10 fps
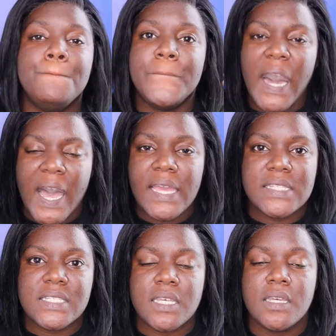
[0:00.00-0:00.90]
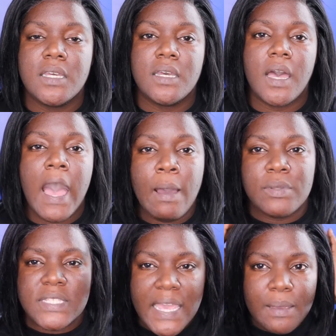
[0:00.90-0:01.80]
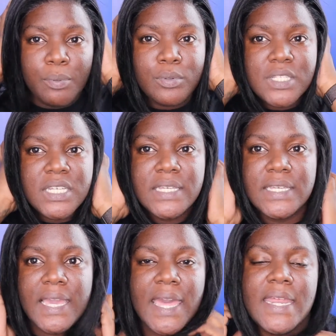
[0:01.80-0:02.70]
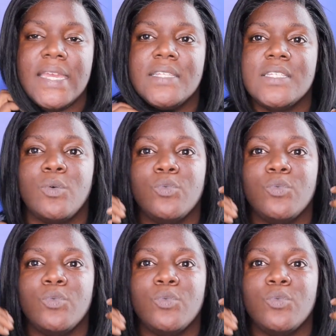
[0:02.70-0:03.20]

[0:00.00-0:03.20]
But I was able to get it